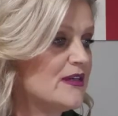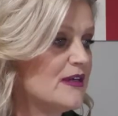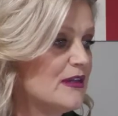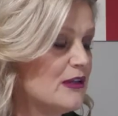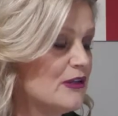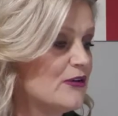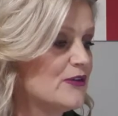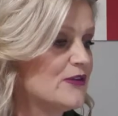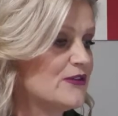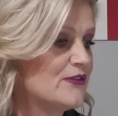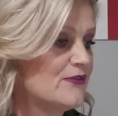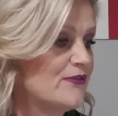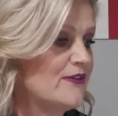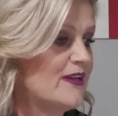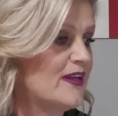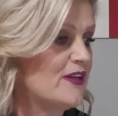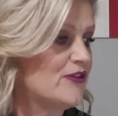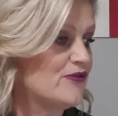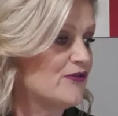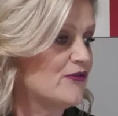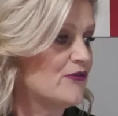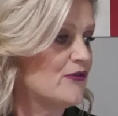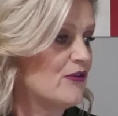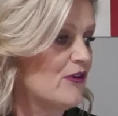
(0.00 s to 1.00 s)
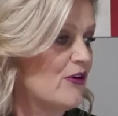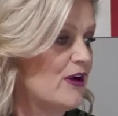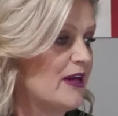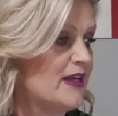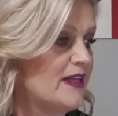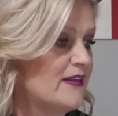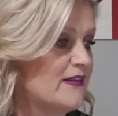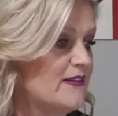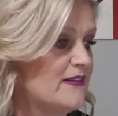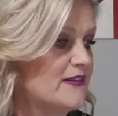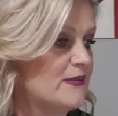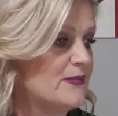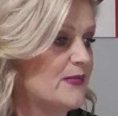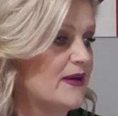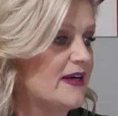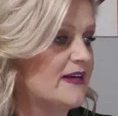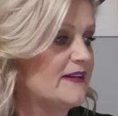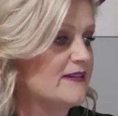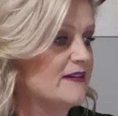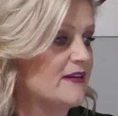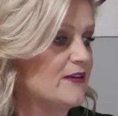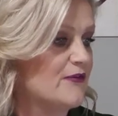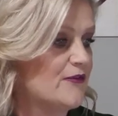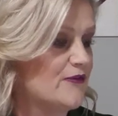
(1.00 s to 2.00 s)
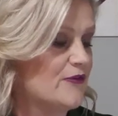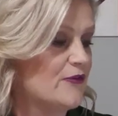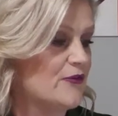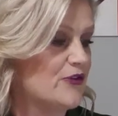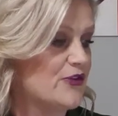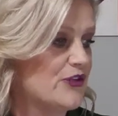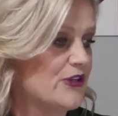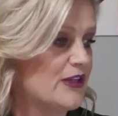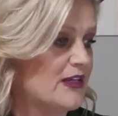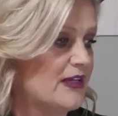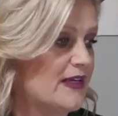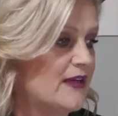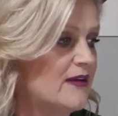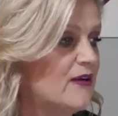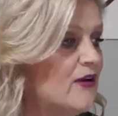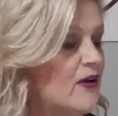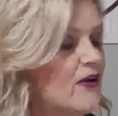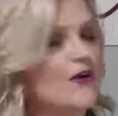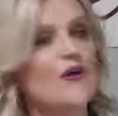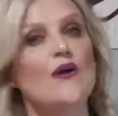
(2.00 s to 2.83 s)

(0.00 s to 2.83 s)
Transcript: a lot of natural light in the space, unfortunately.